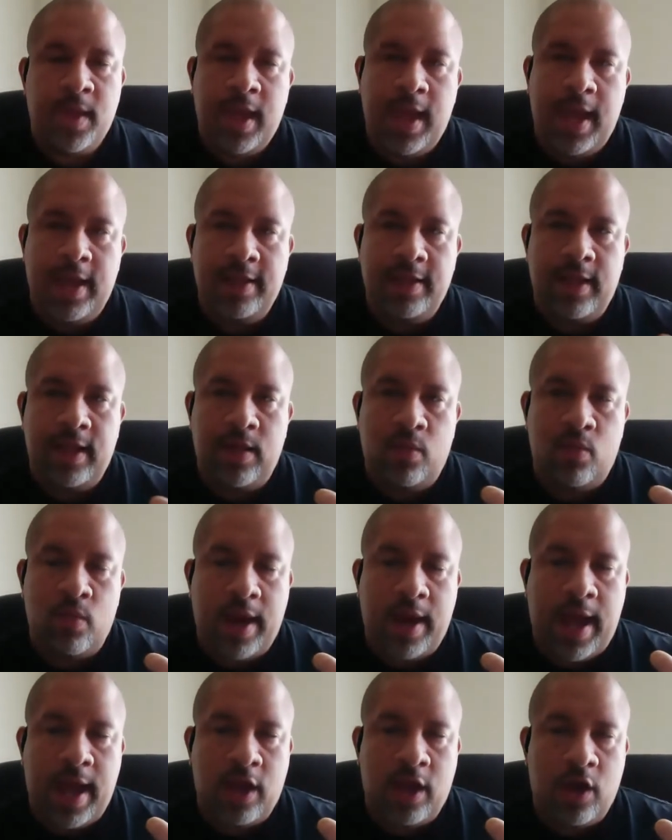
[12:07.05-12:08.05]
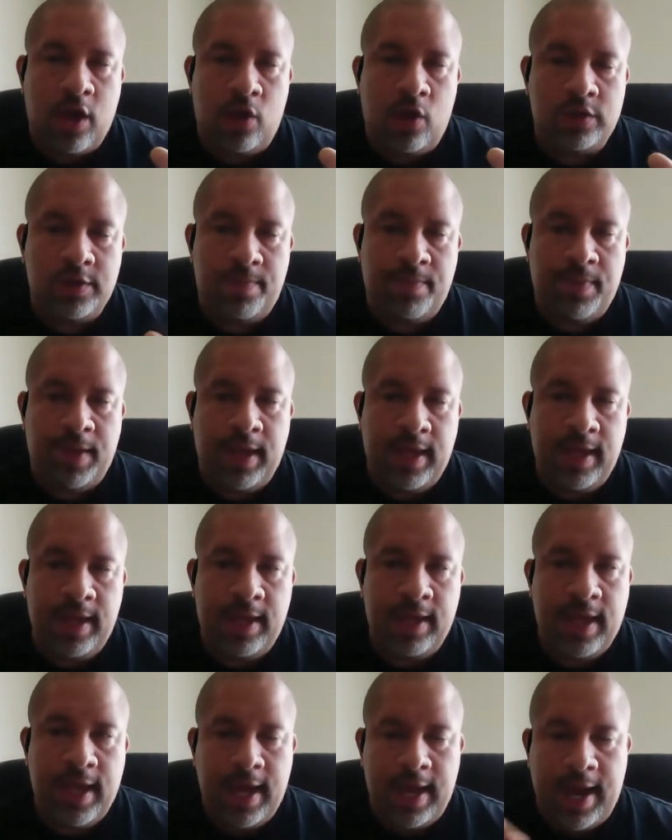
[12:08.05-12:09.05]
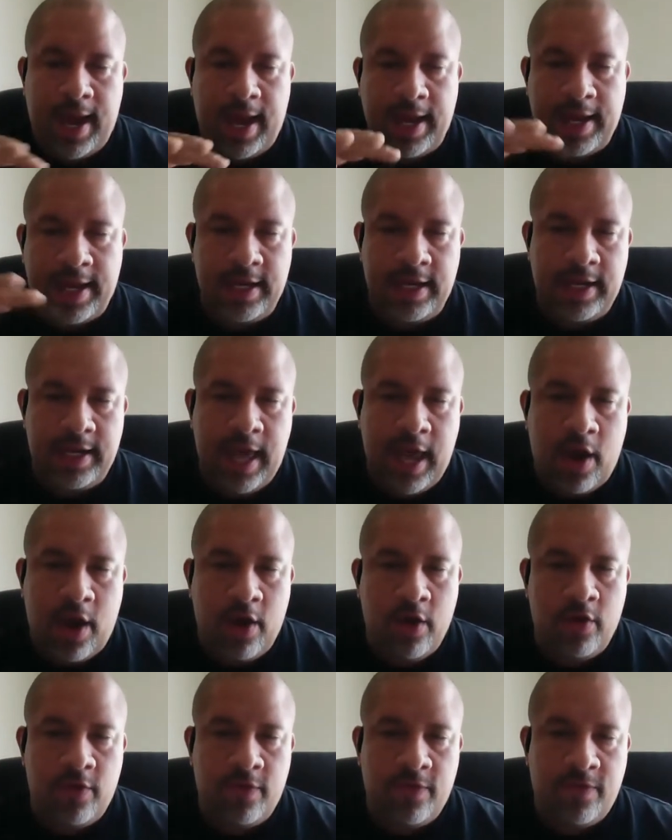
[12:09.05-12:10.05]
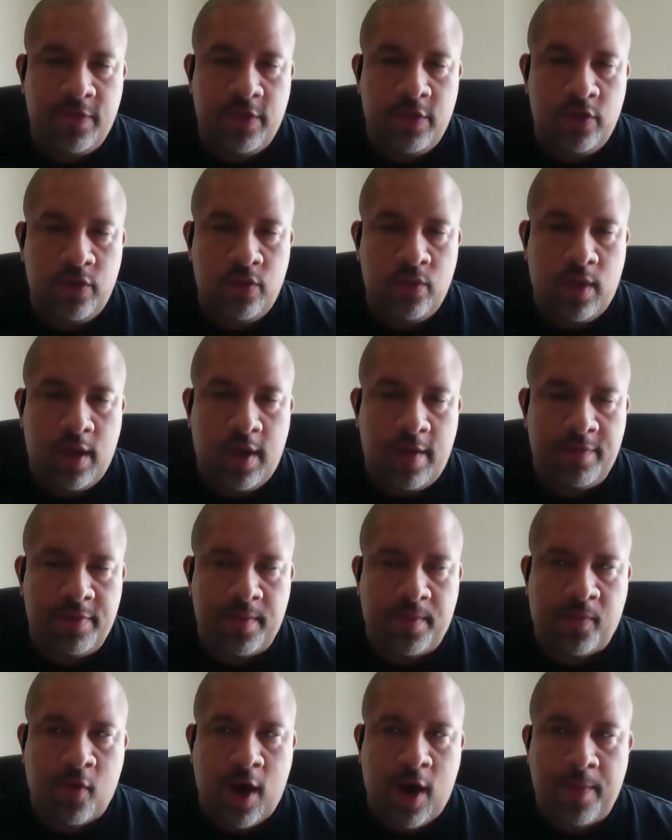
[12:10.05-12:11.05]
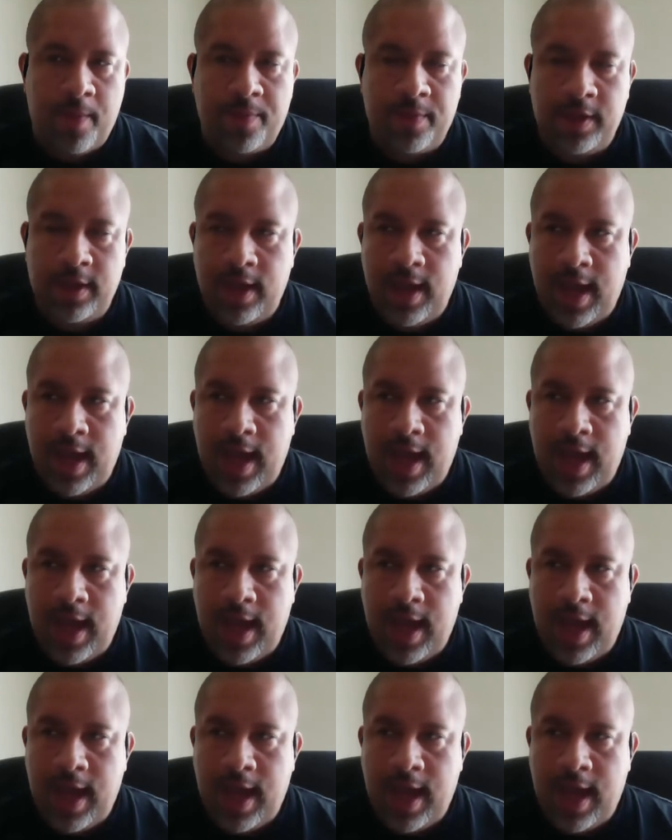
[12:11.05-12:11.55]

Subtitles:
And then when I go to Bing and I get an aerial view of the property,